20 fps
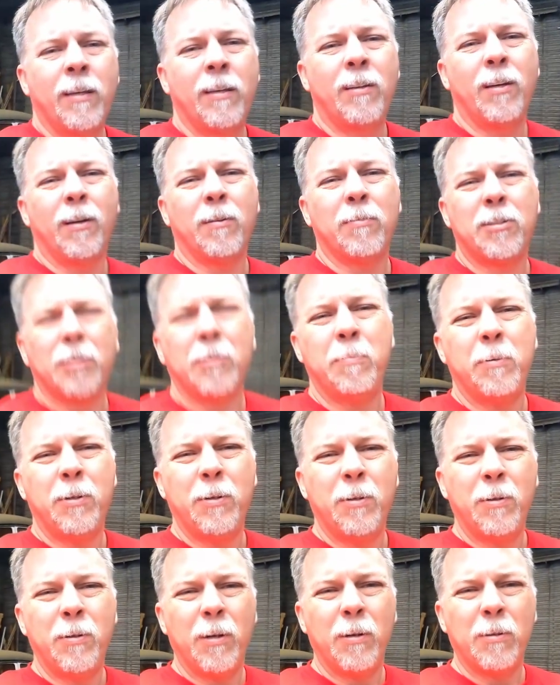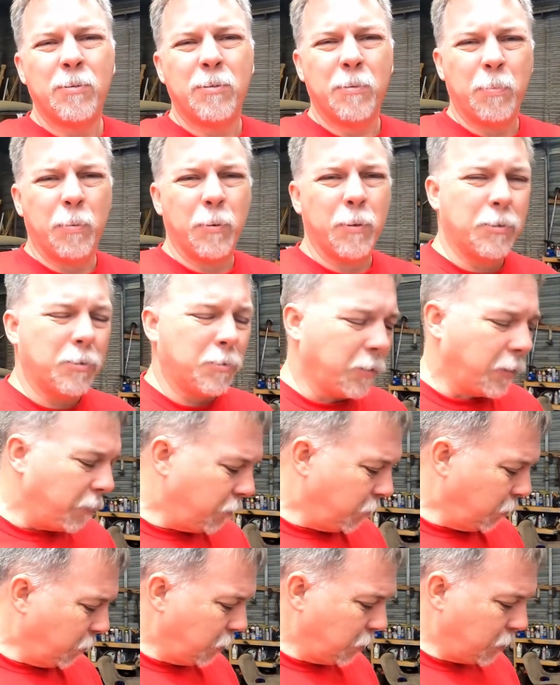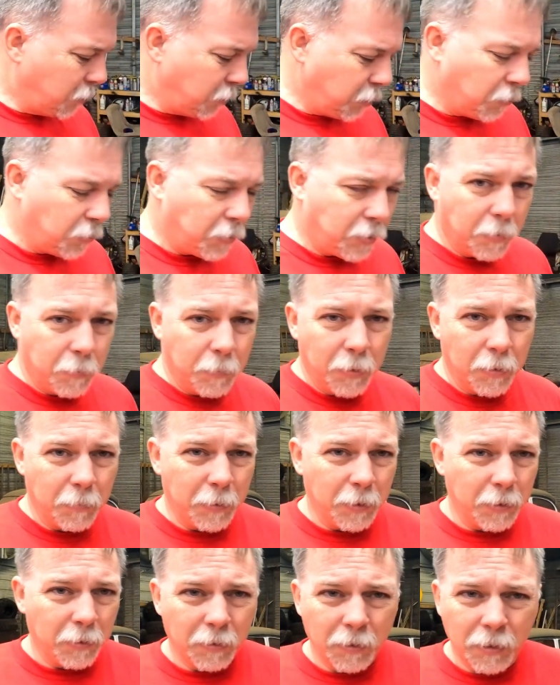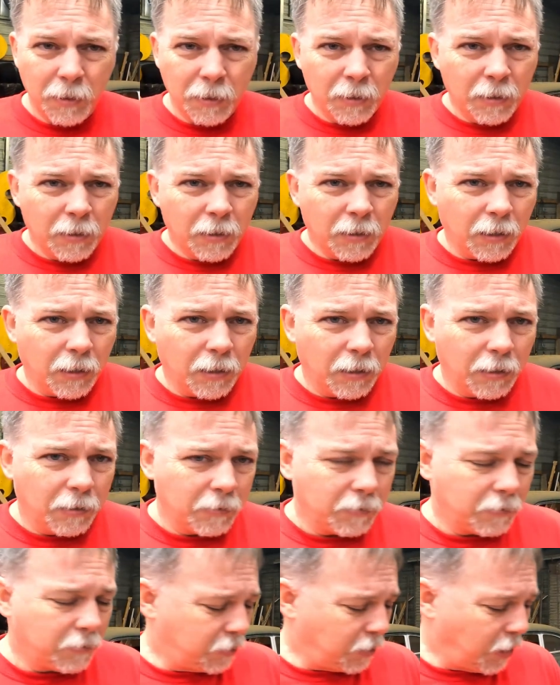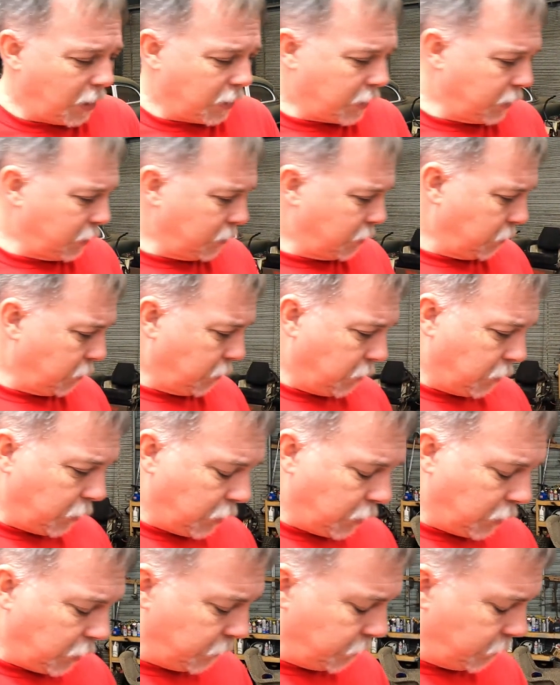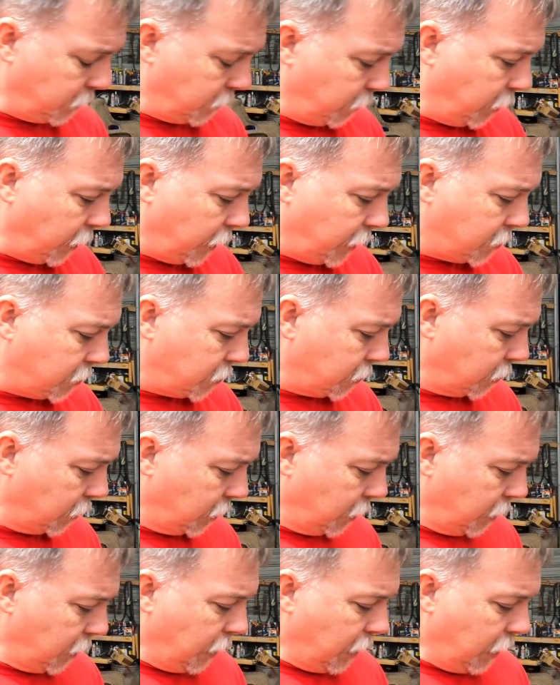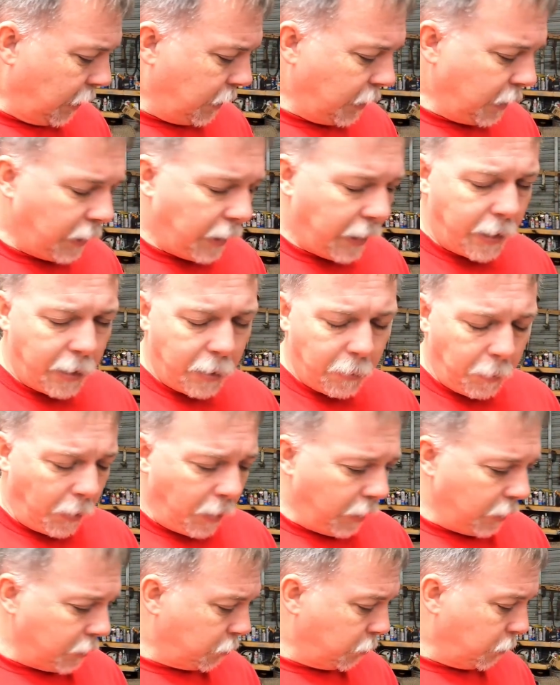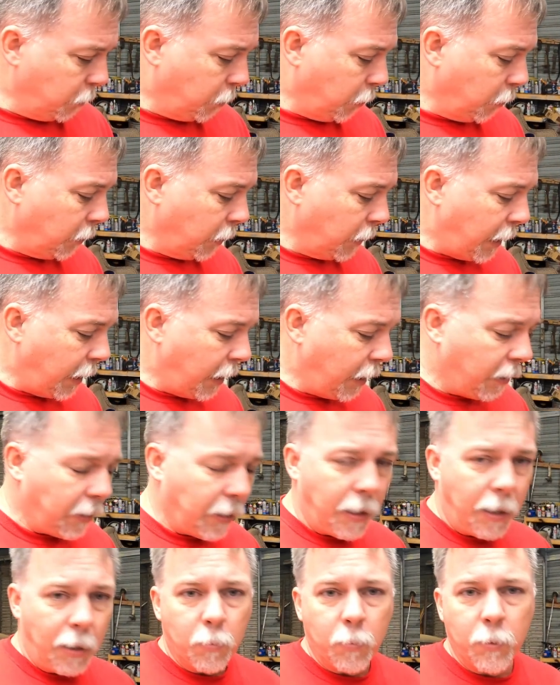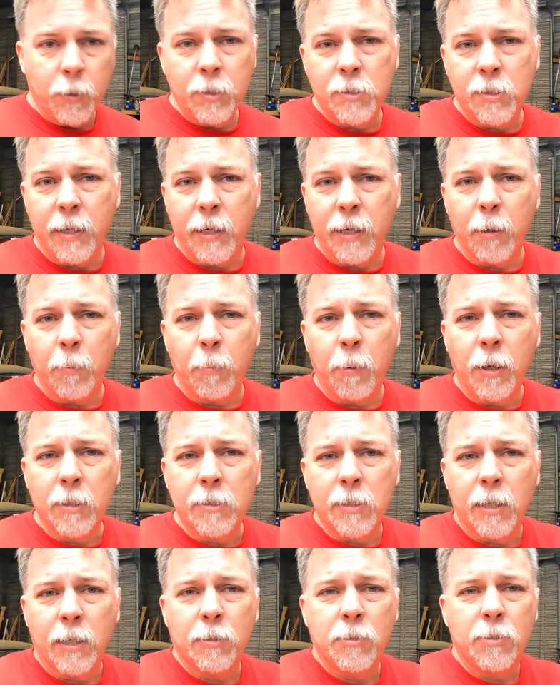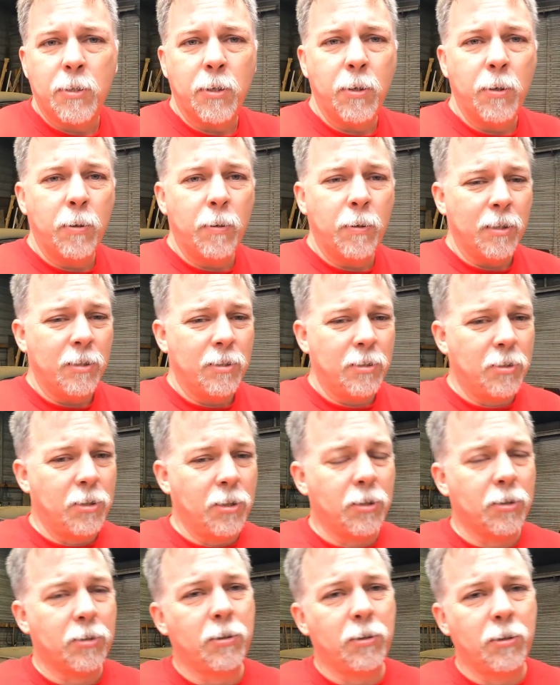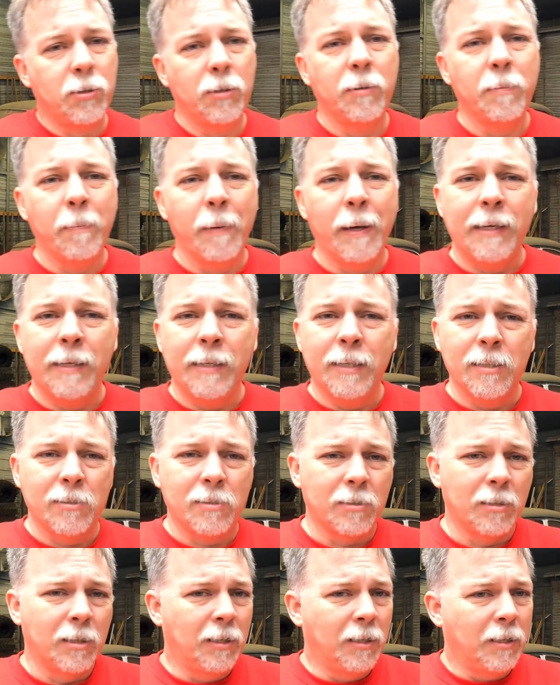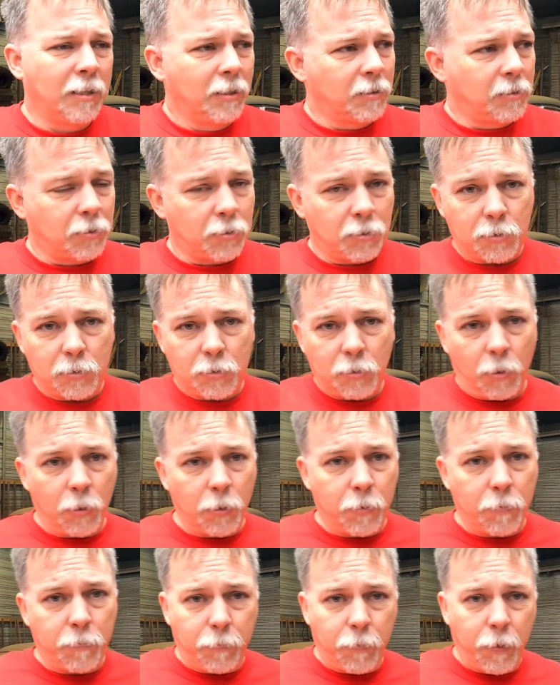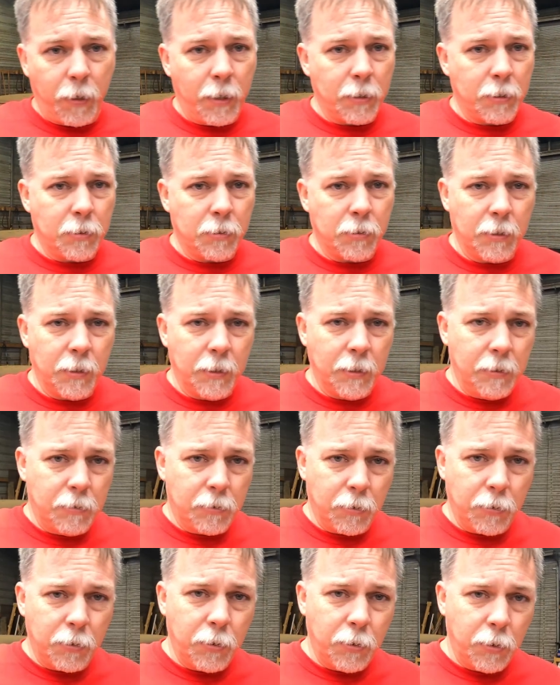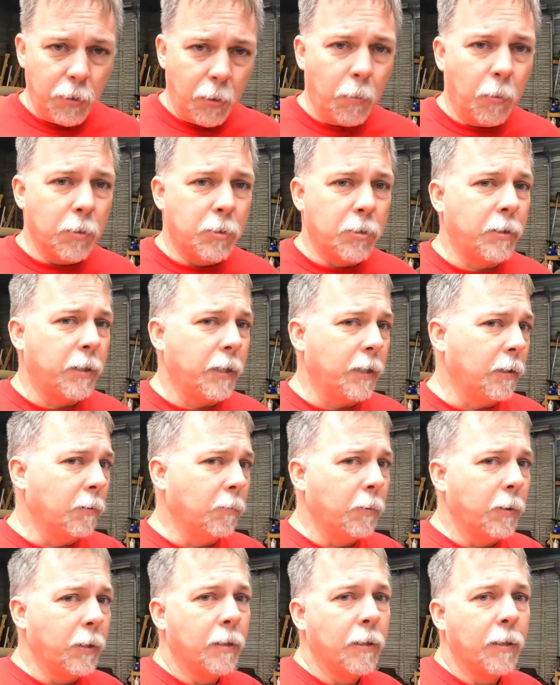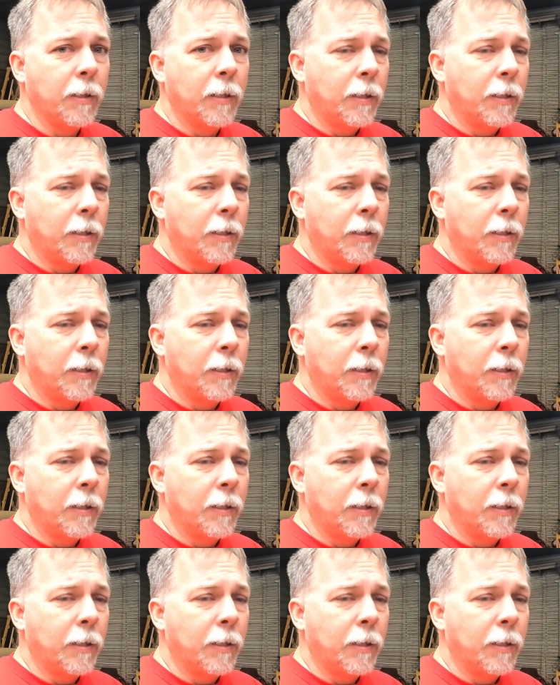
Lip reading: Y'all see me do those. They're pretty straightforward. It's two 10mm sockets or nuts, and then the air box. We'll pull it out. I'll rinse the air box out too. It's just good maintenance to start fresh, and so you know what you're dealing with.